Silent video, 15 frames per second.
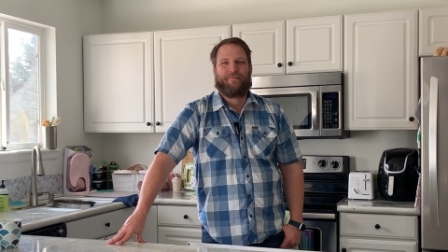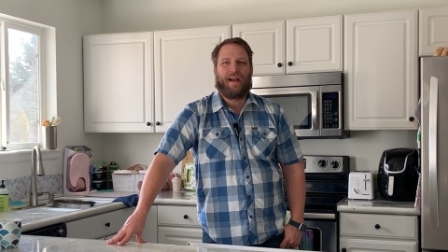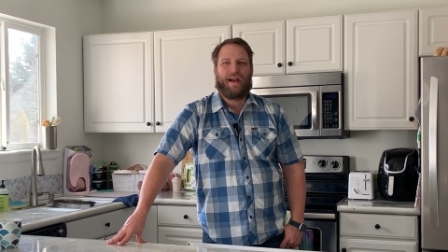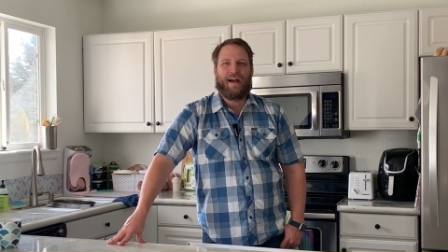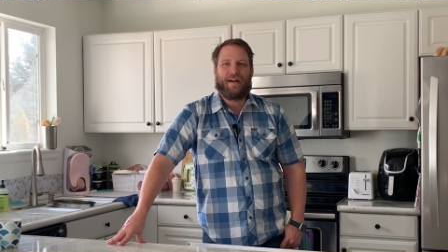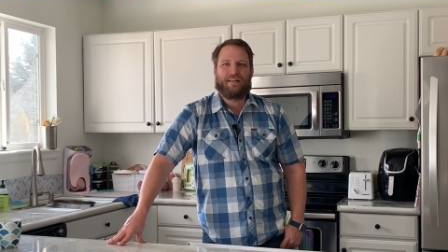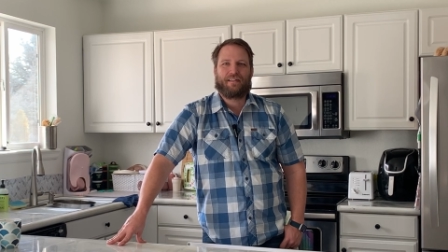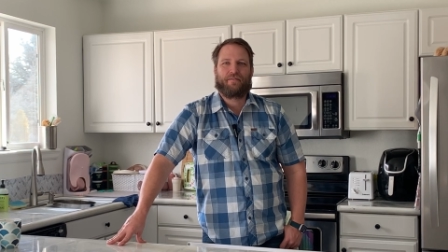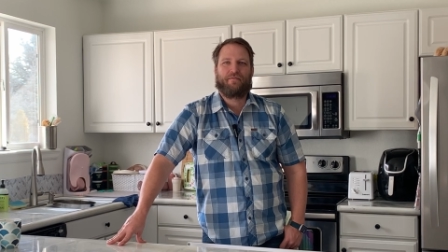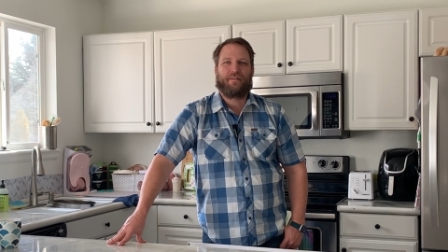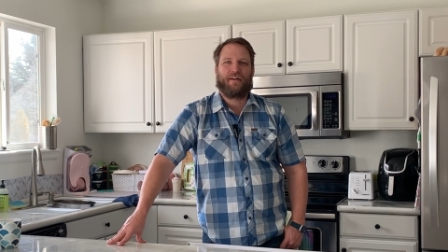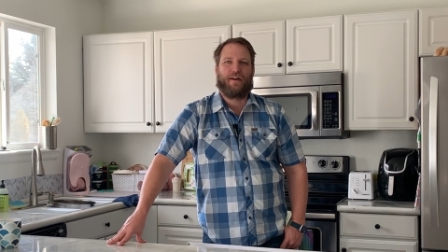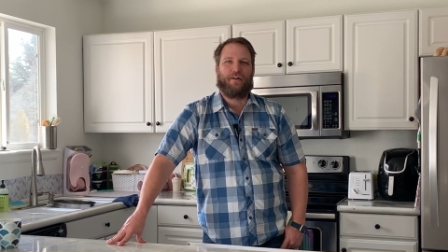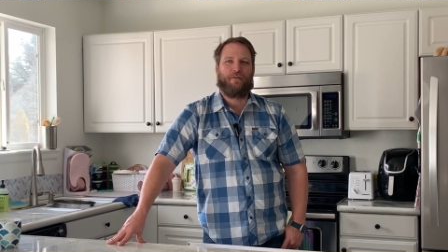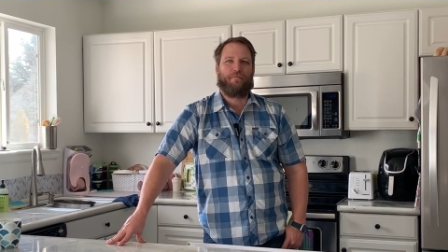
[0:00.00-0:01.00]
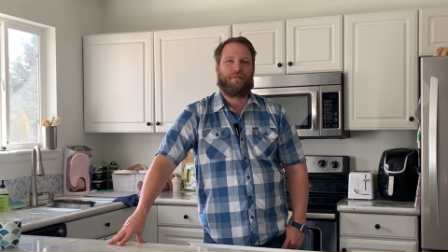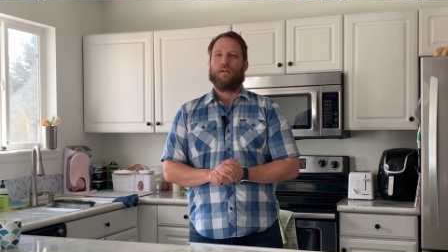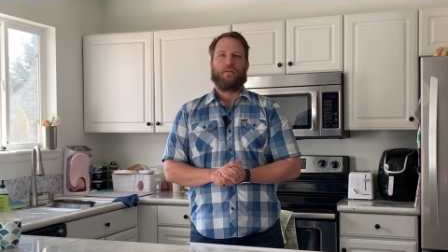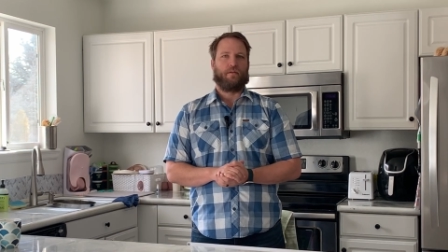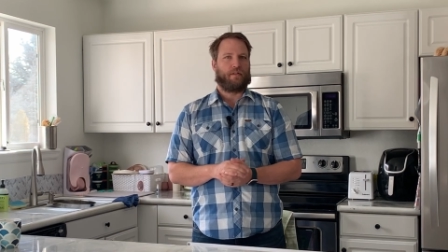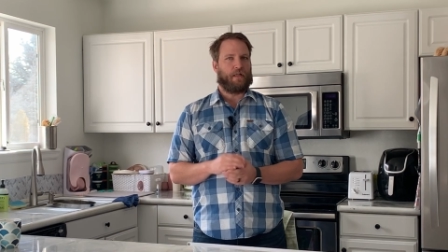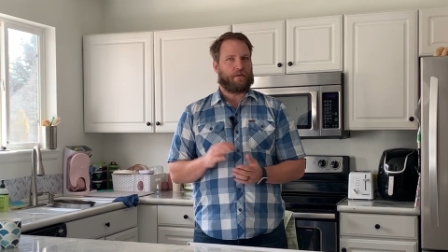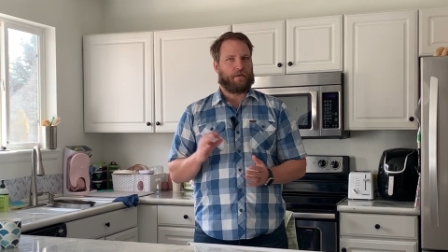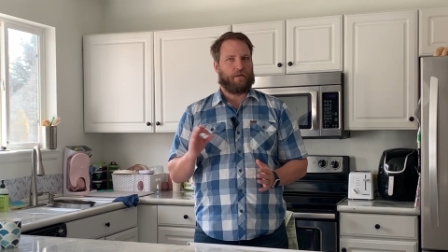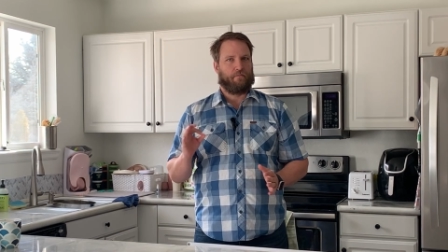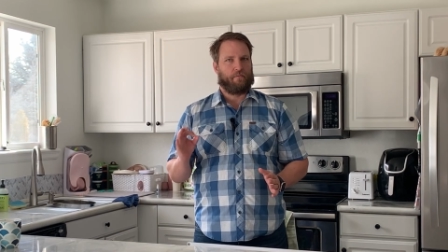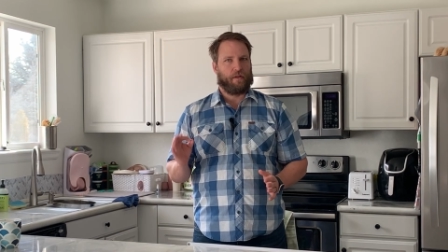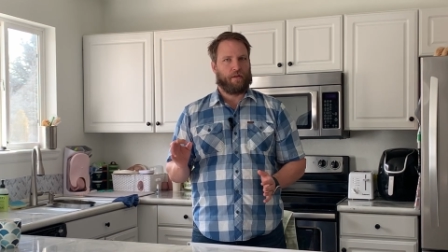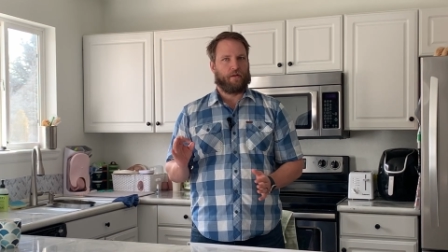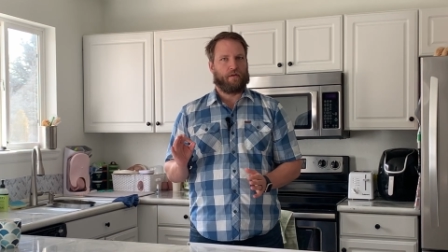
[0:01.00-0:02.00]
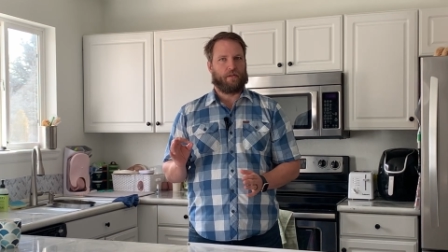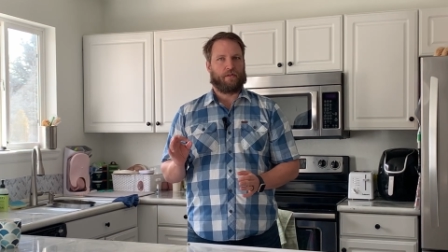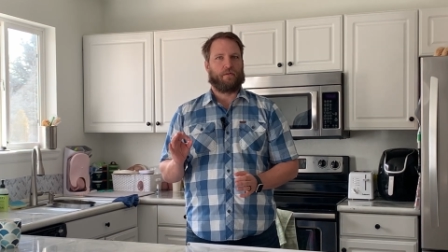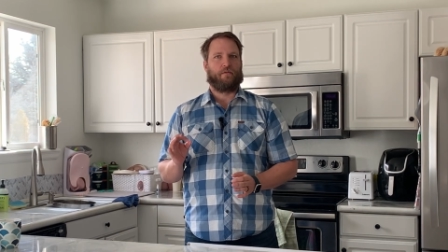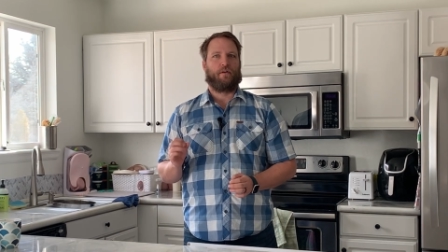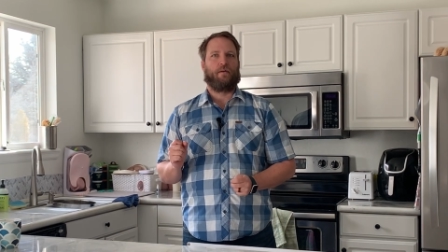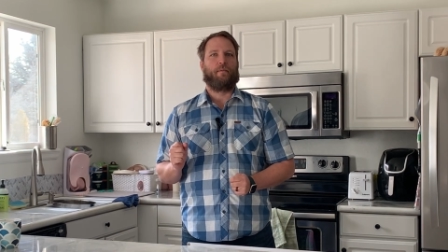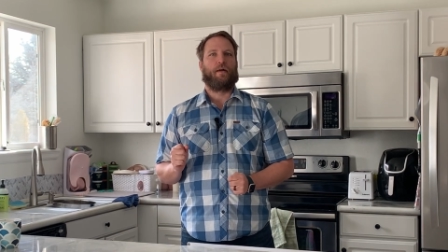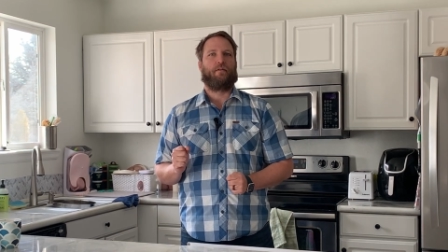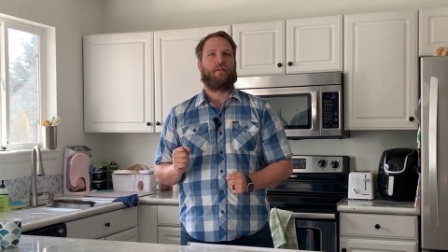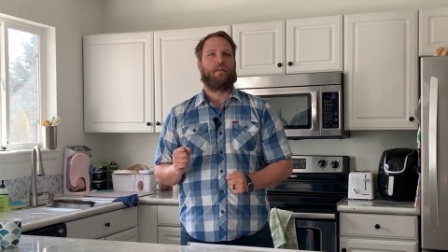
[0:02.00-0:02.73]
ask for help. There's actually a really good story about